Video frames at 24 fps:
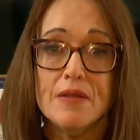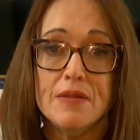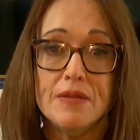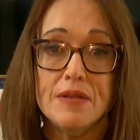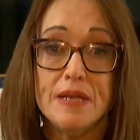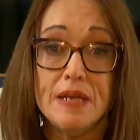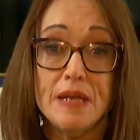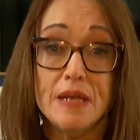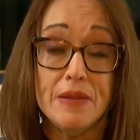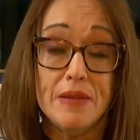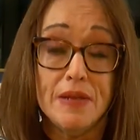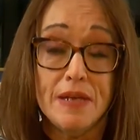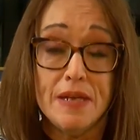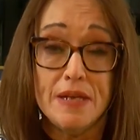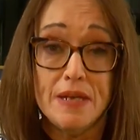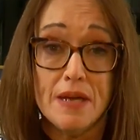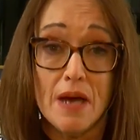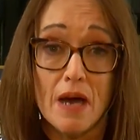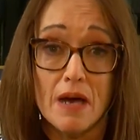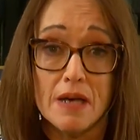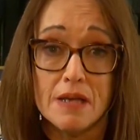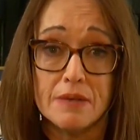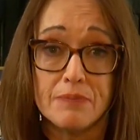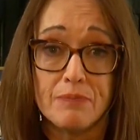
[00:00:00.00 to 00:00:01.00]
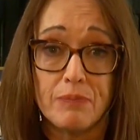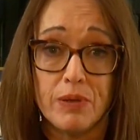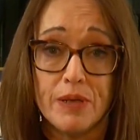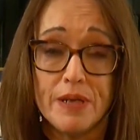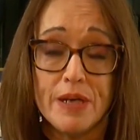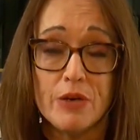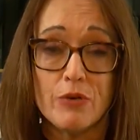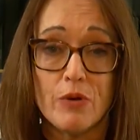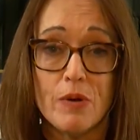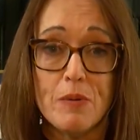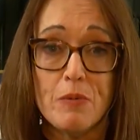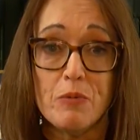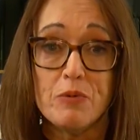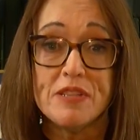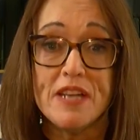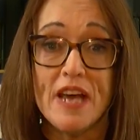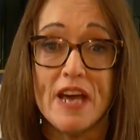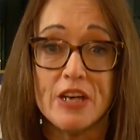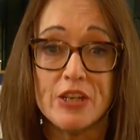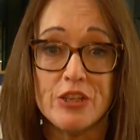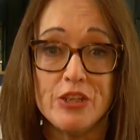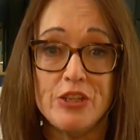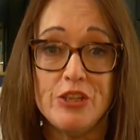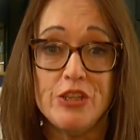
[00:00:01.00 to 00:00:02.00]
The, the uh, plea agreement was
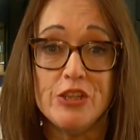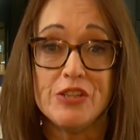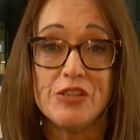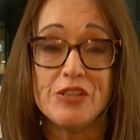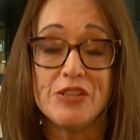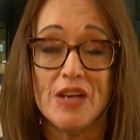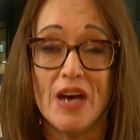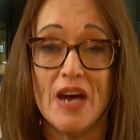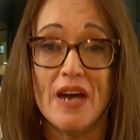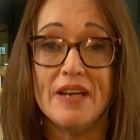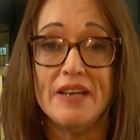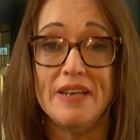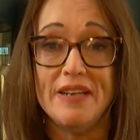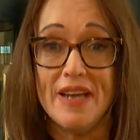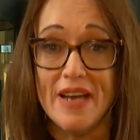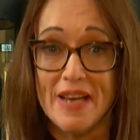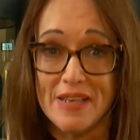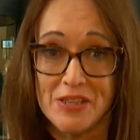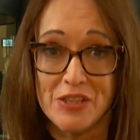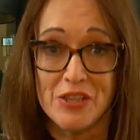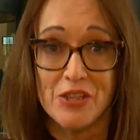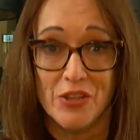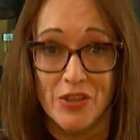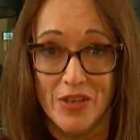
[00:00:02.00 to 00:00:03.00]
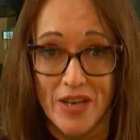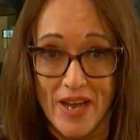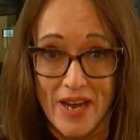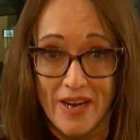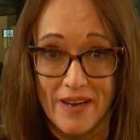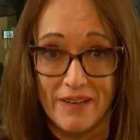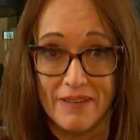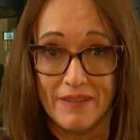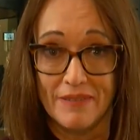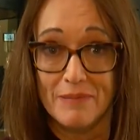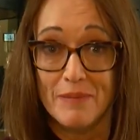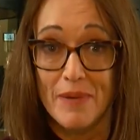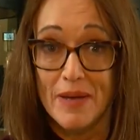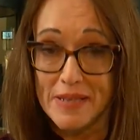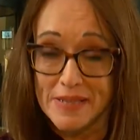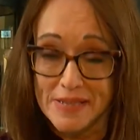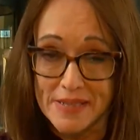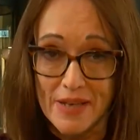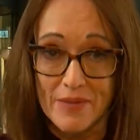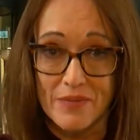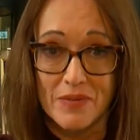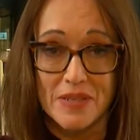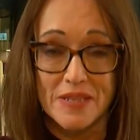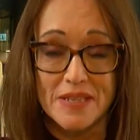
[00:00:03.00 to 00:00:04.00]
actually just signed yesterday, May
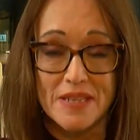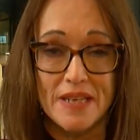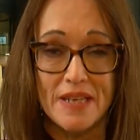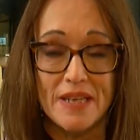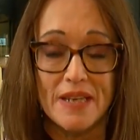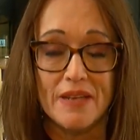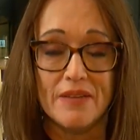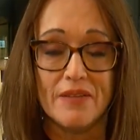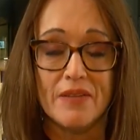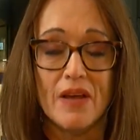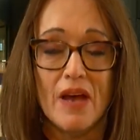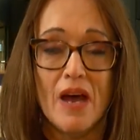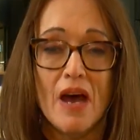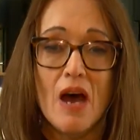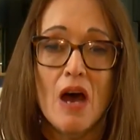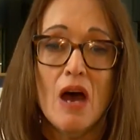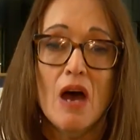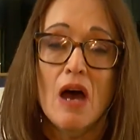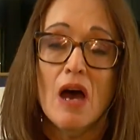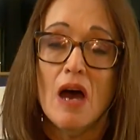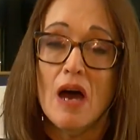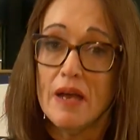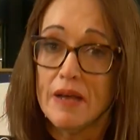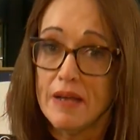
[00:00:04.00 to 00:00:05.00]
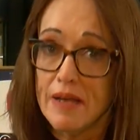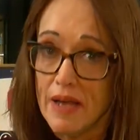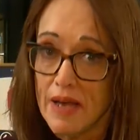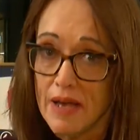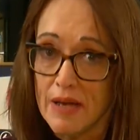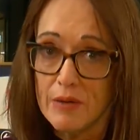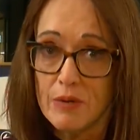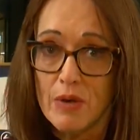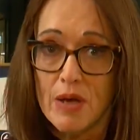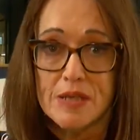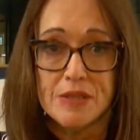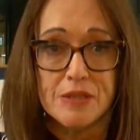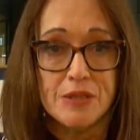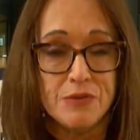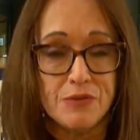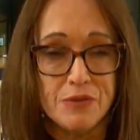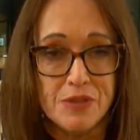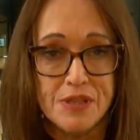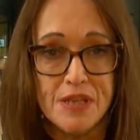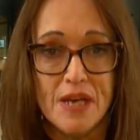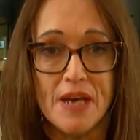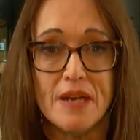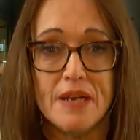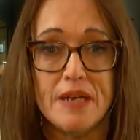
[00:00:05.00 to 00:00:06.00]
17th. Again, as you
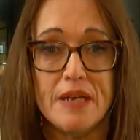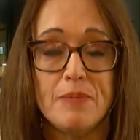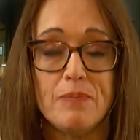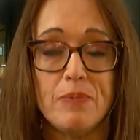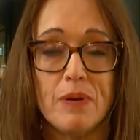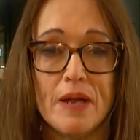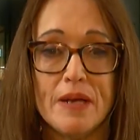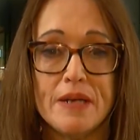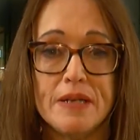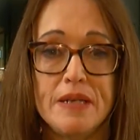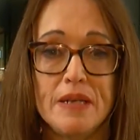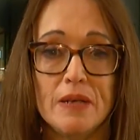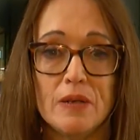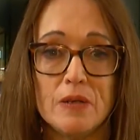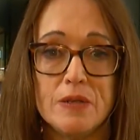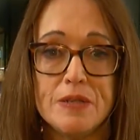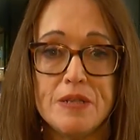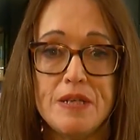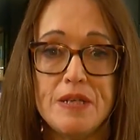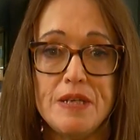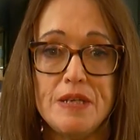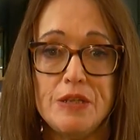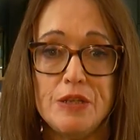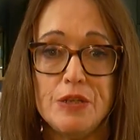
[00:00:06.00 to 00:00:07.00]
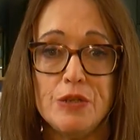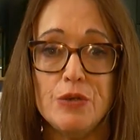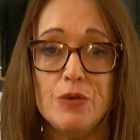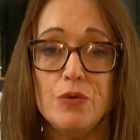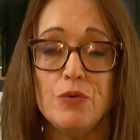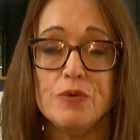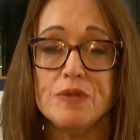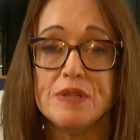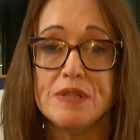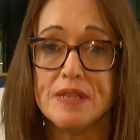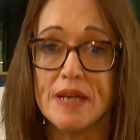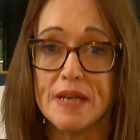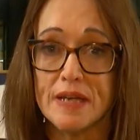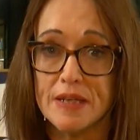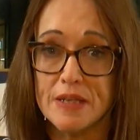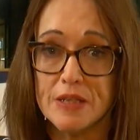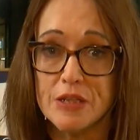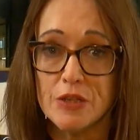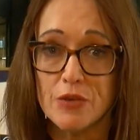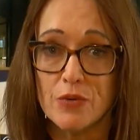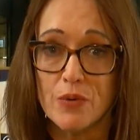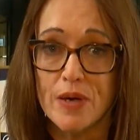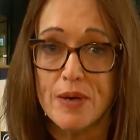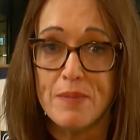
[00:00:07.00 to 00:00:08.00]
said, he pled guilty to second
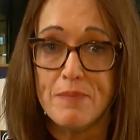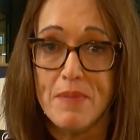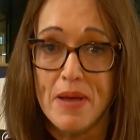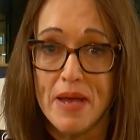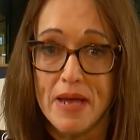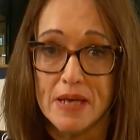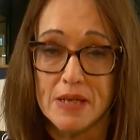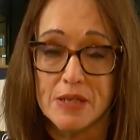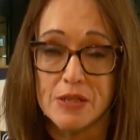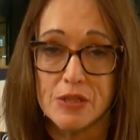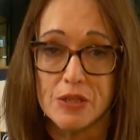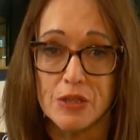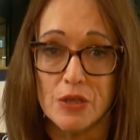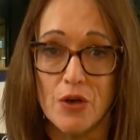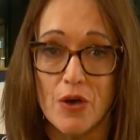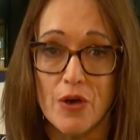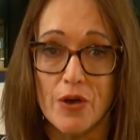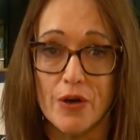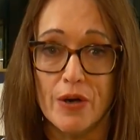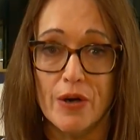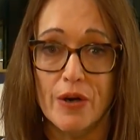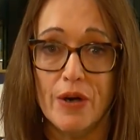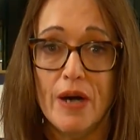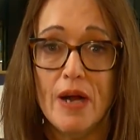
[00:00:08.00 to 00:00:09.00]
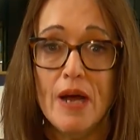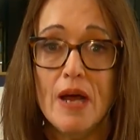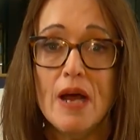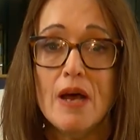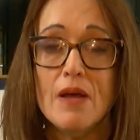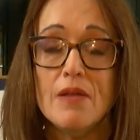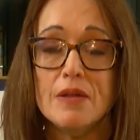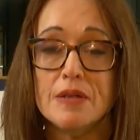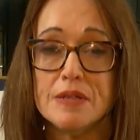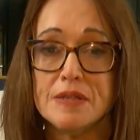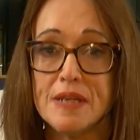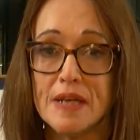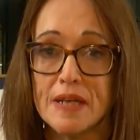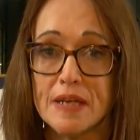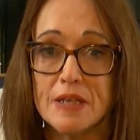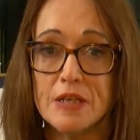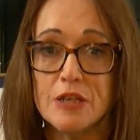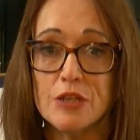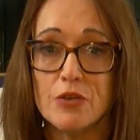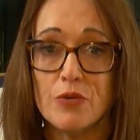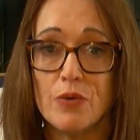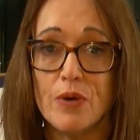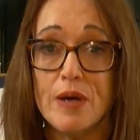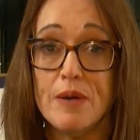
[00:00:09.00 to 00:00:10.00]
degree manslaughter. The second
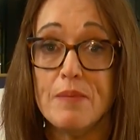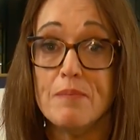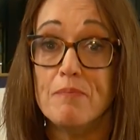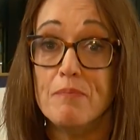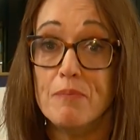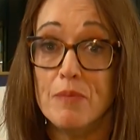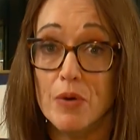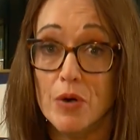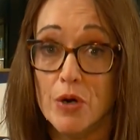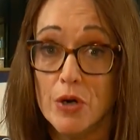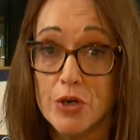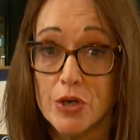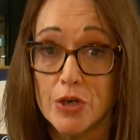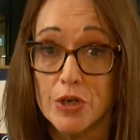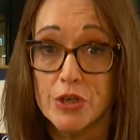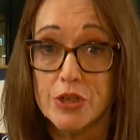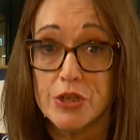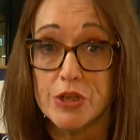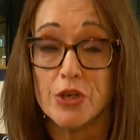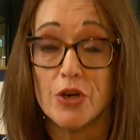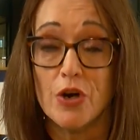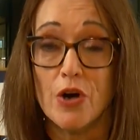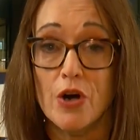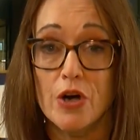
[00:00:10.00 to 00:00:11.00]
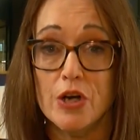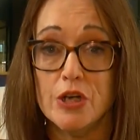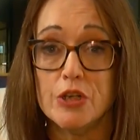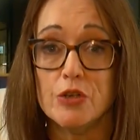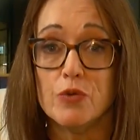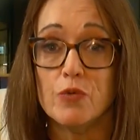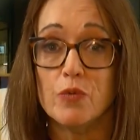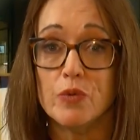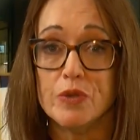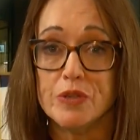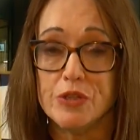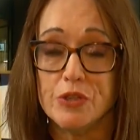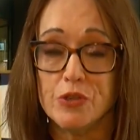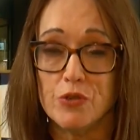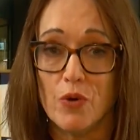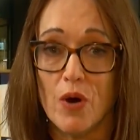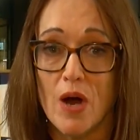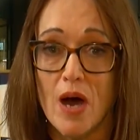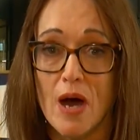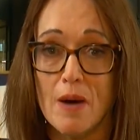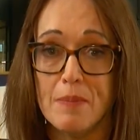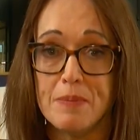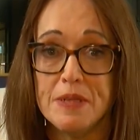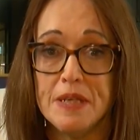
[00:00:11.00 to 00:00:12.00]
degree murder charge was
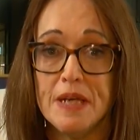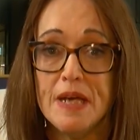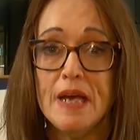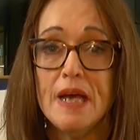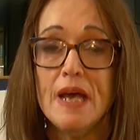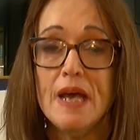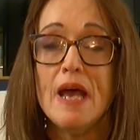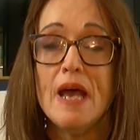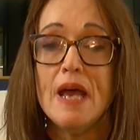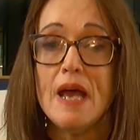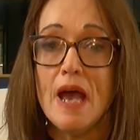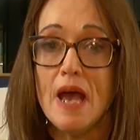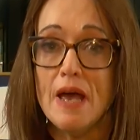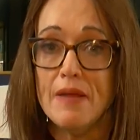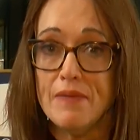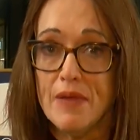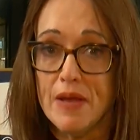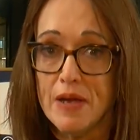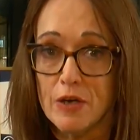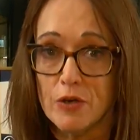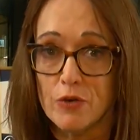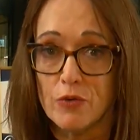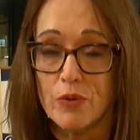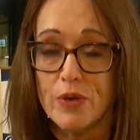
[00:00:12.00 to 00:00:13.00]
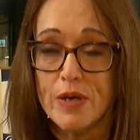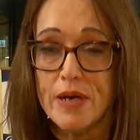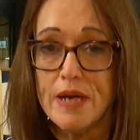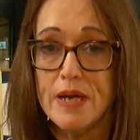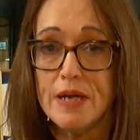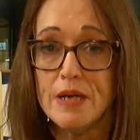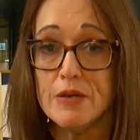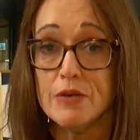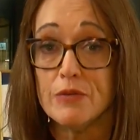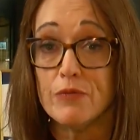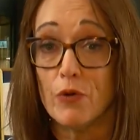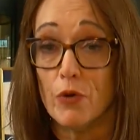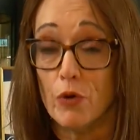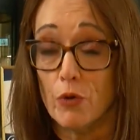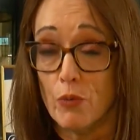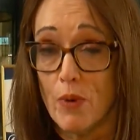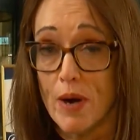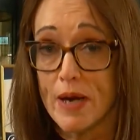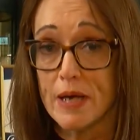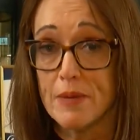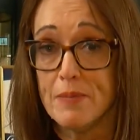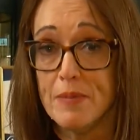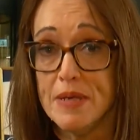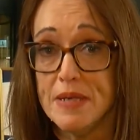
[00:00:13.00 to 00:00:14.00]
dropped and they agreed for a
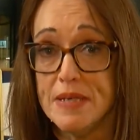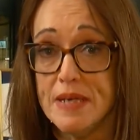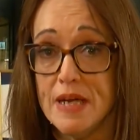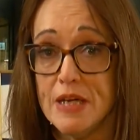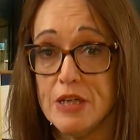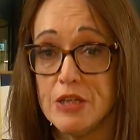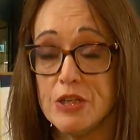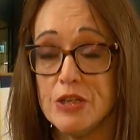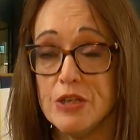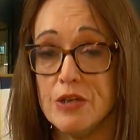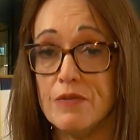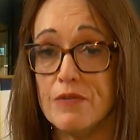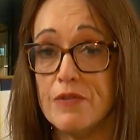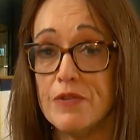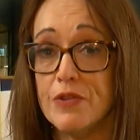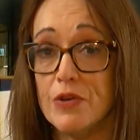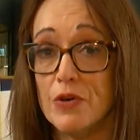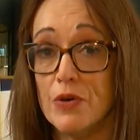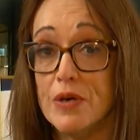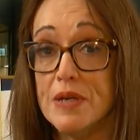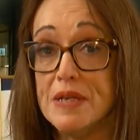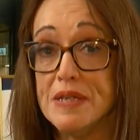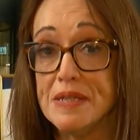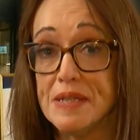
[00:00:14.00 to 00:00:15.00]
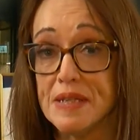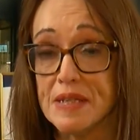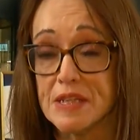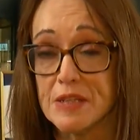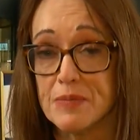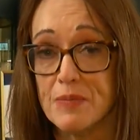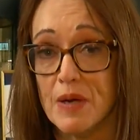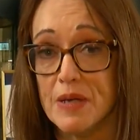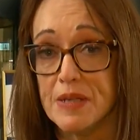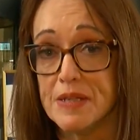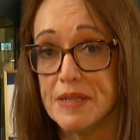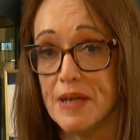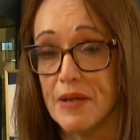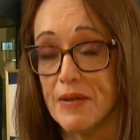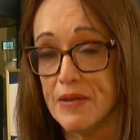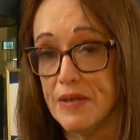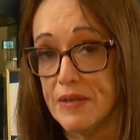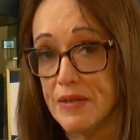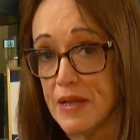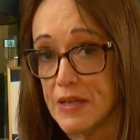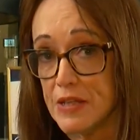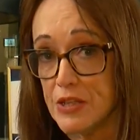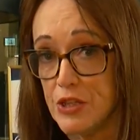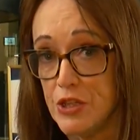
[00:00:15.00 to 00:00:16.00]
recommendation of 36 months. Now,
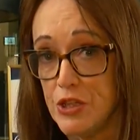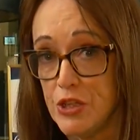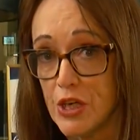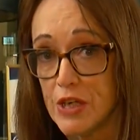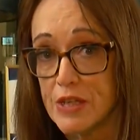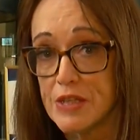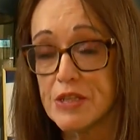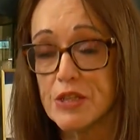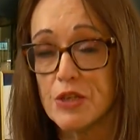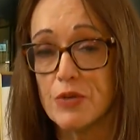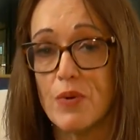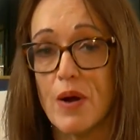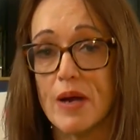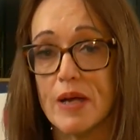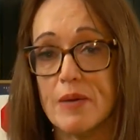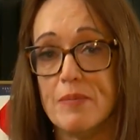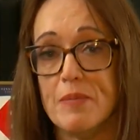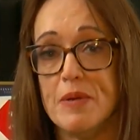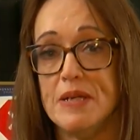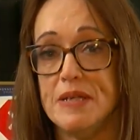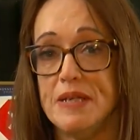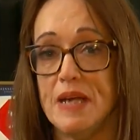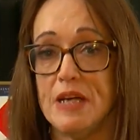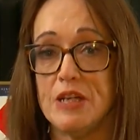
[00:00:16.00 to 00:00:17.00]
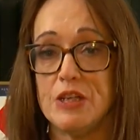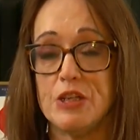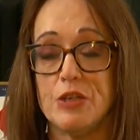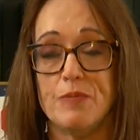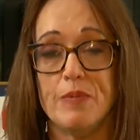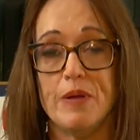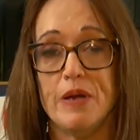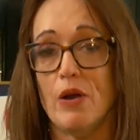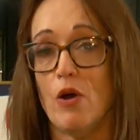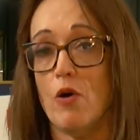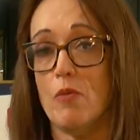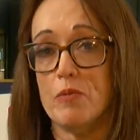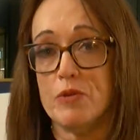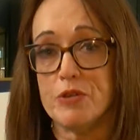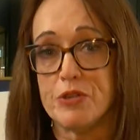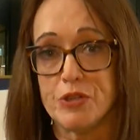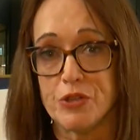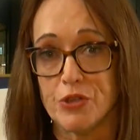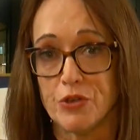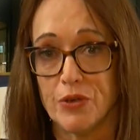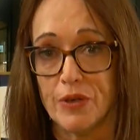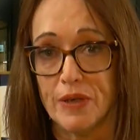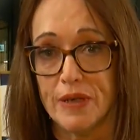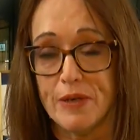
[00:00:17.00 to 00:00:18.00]
that's just a recommendation, but it almost
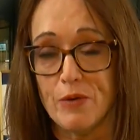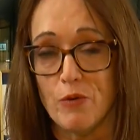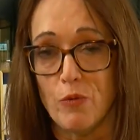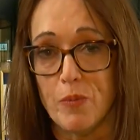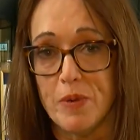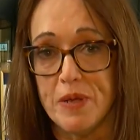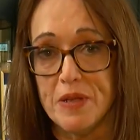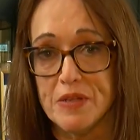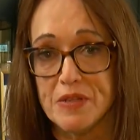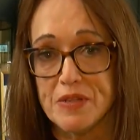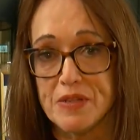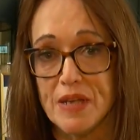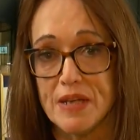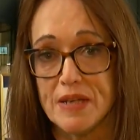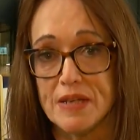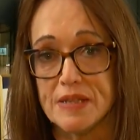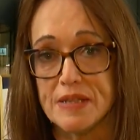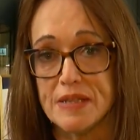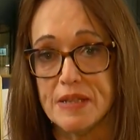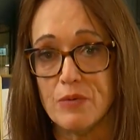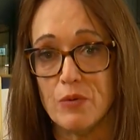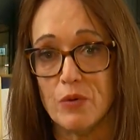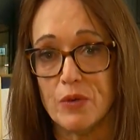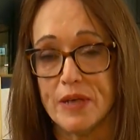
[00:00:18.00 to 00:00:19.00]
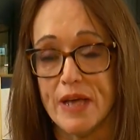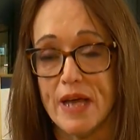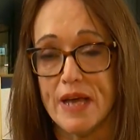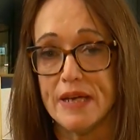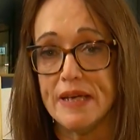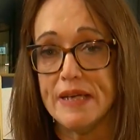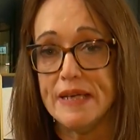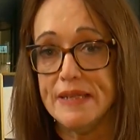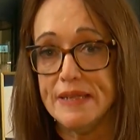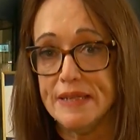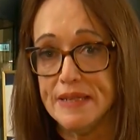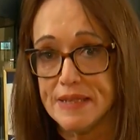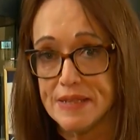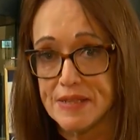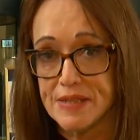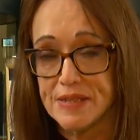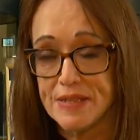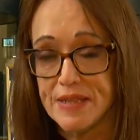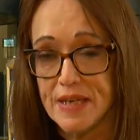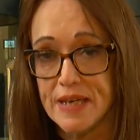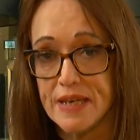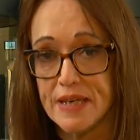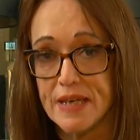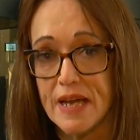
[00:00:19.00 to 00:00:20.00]
certainly will be the sentence he will get in this
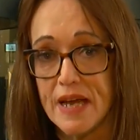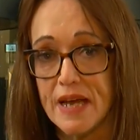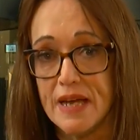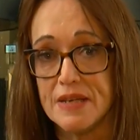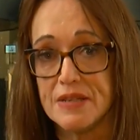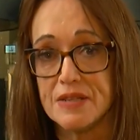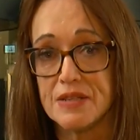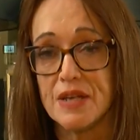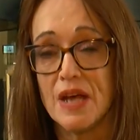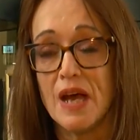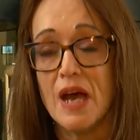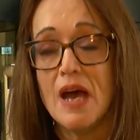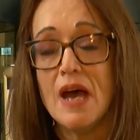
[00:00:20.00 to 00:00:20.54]
state case.